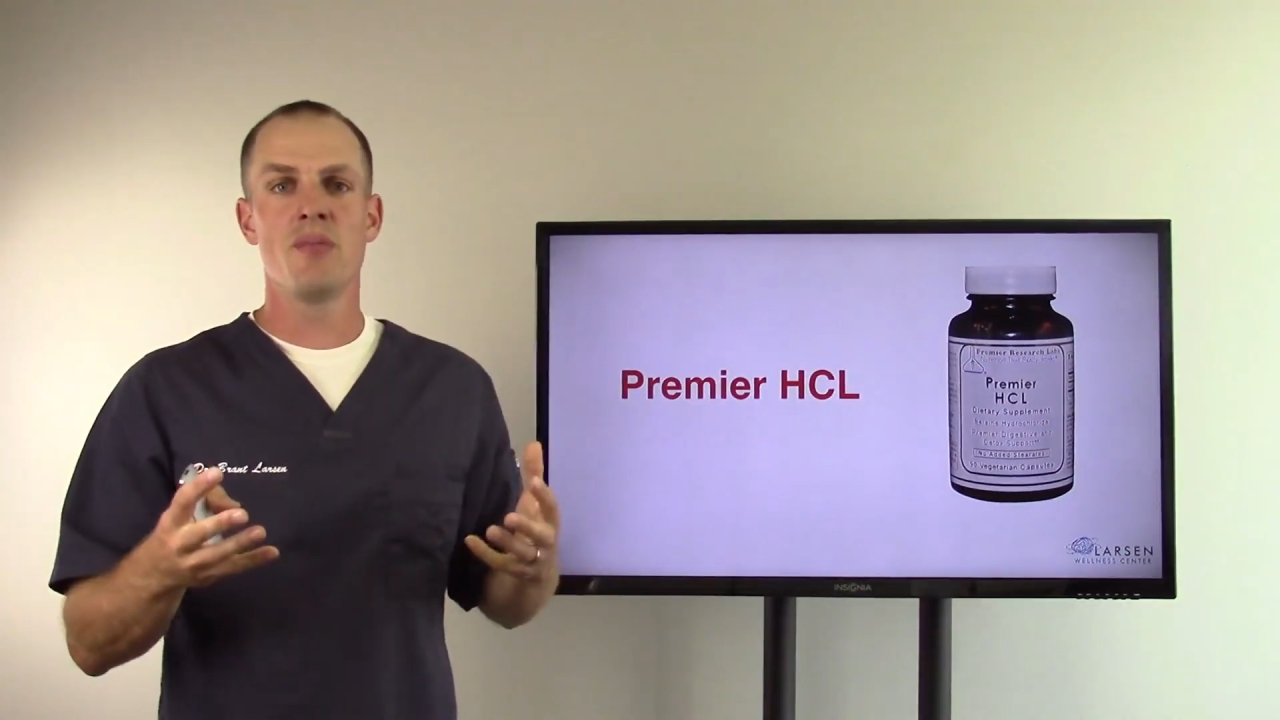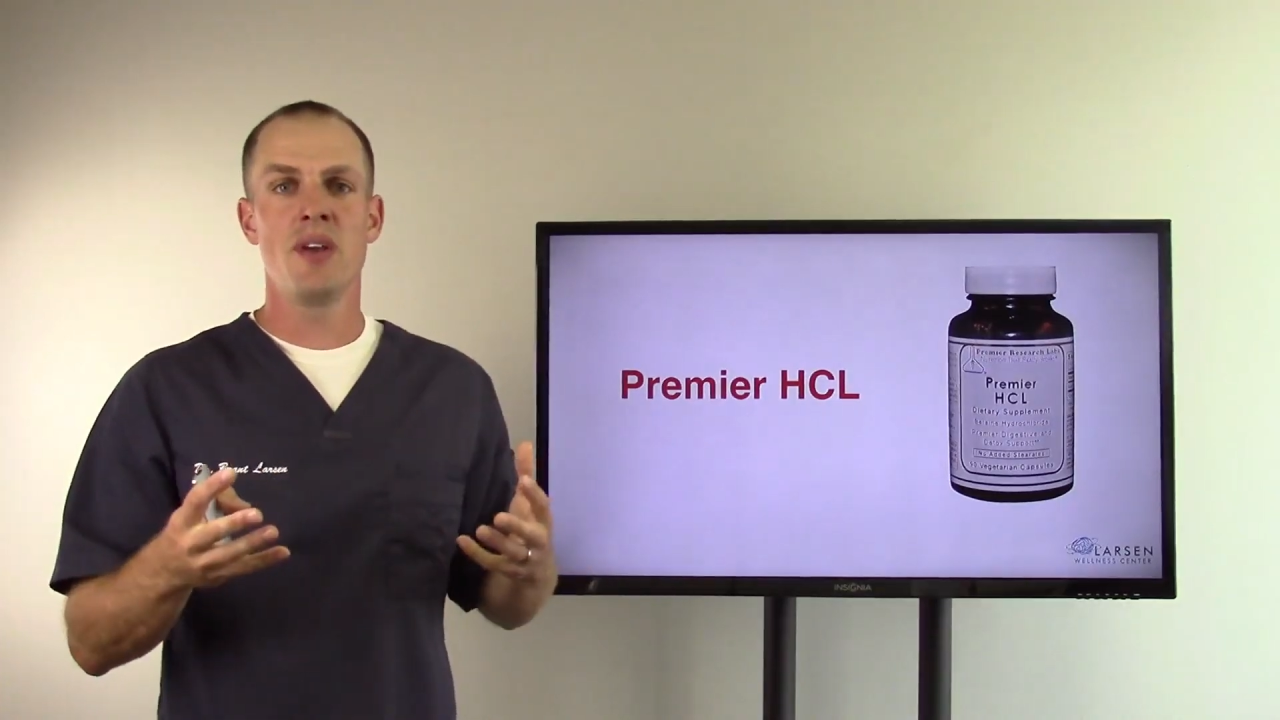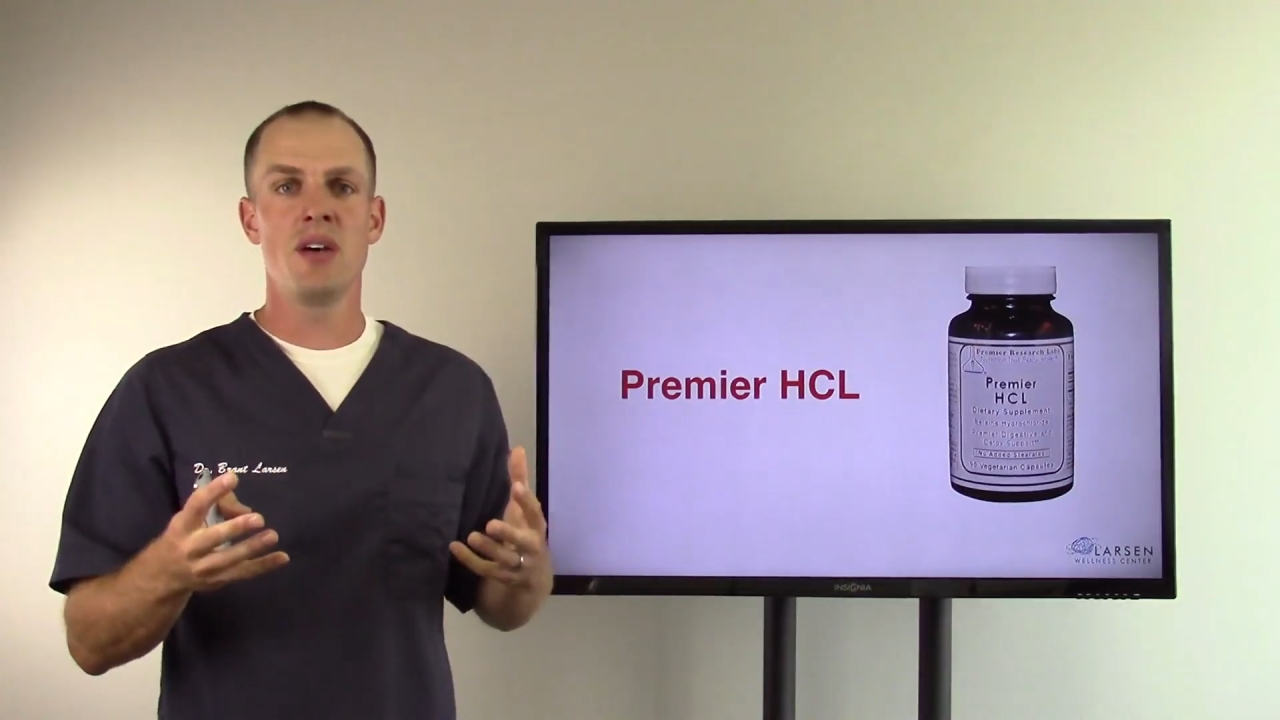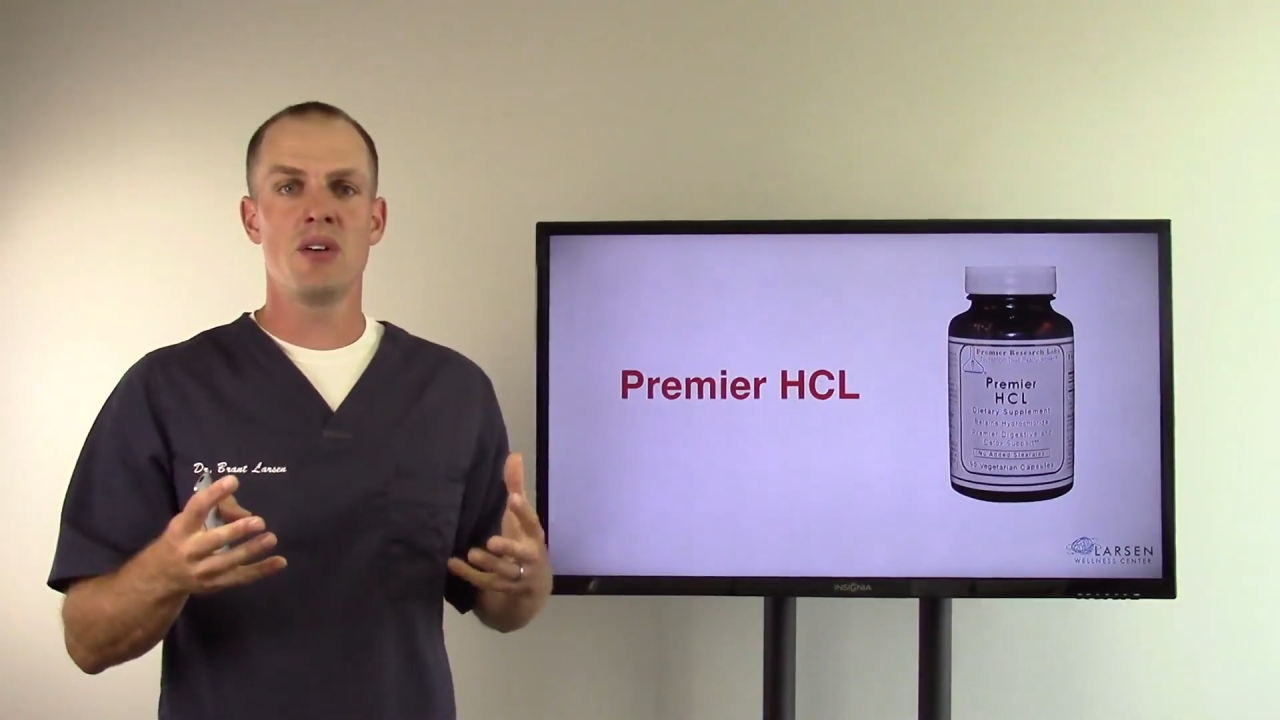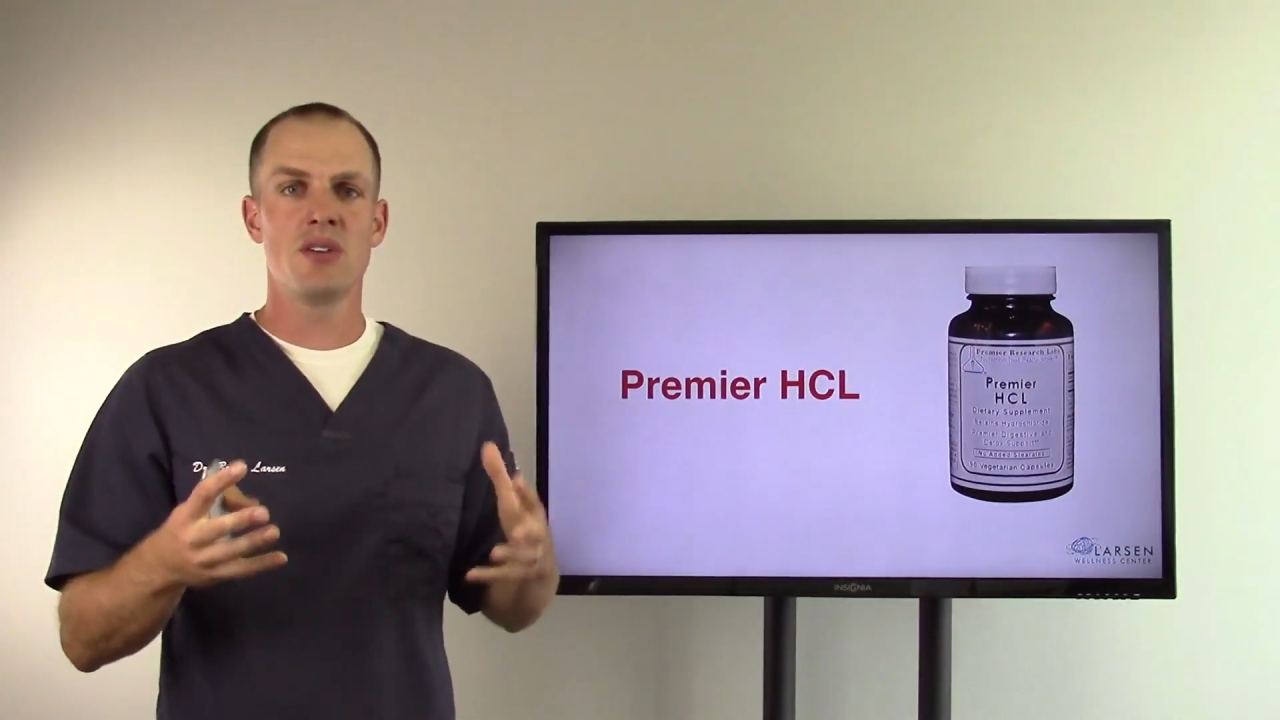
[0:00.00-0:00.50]

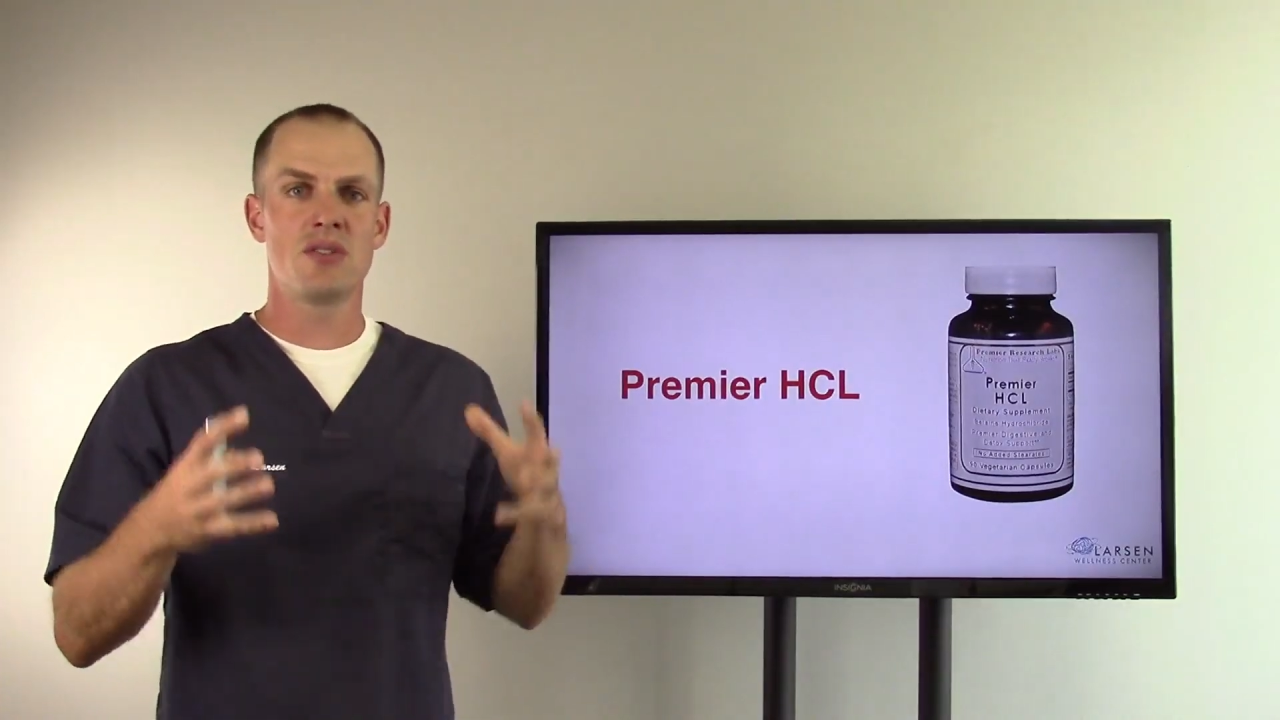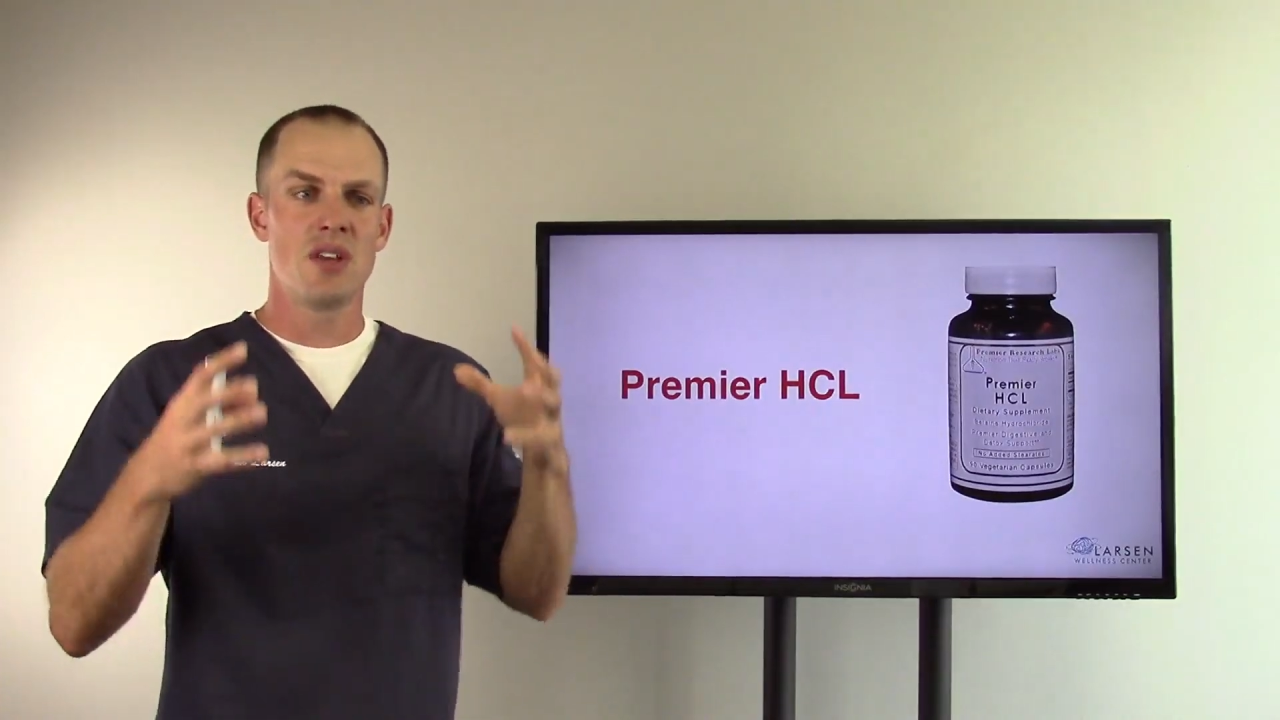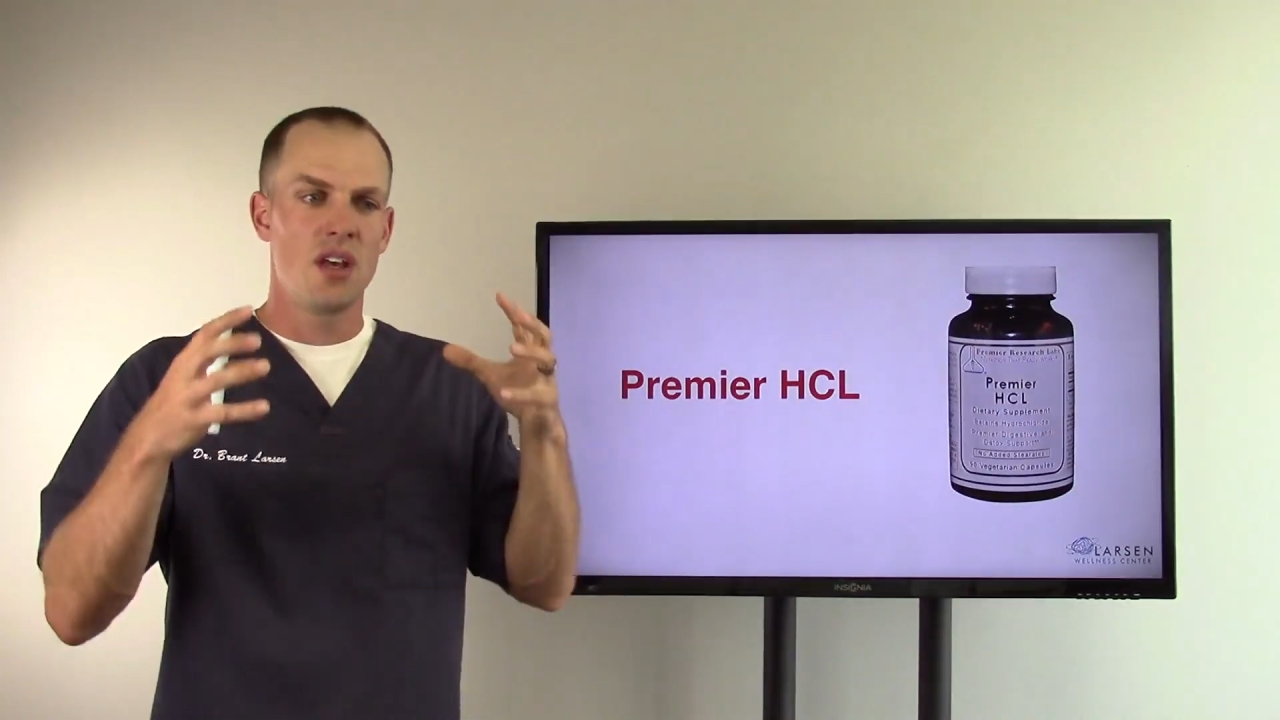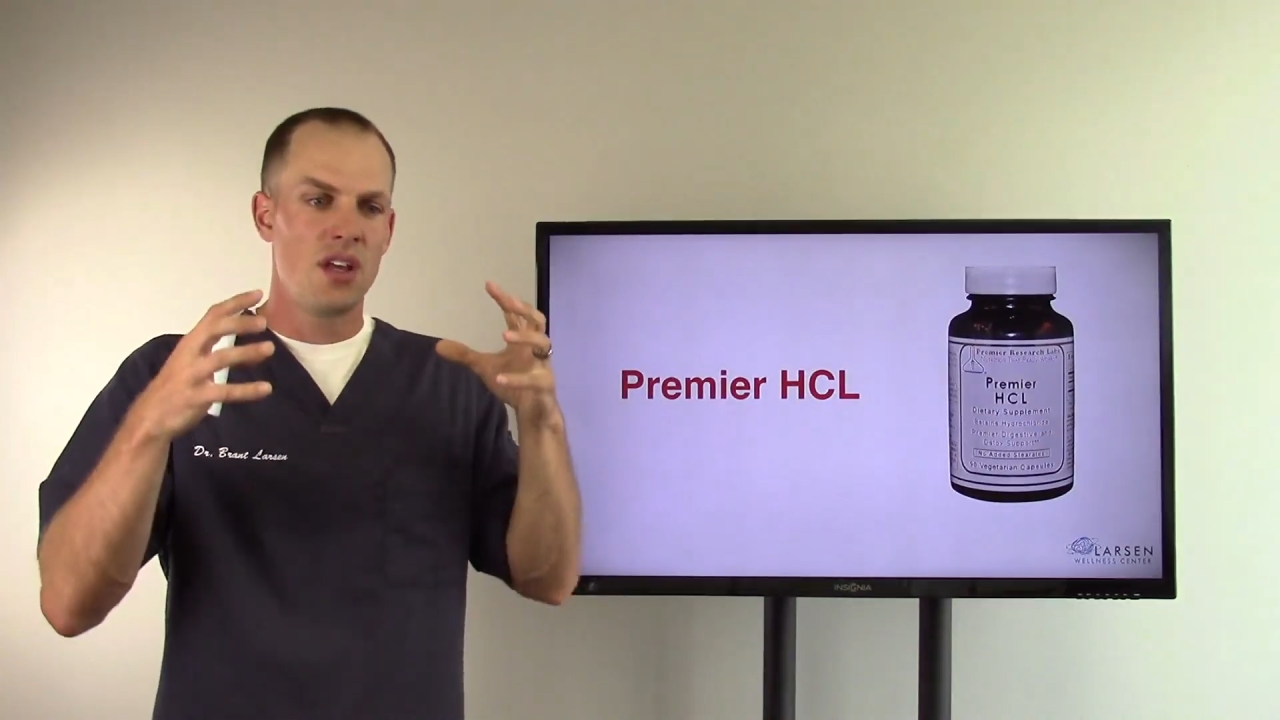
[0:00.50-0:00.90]
meals,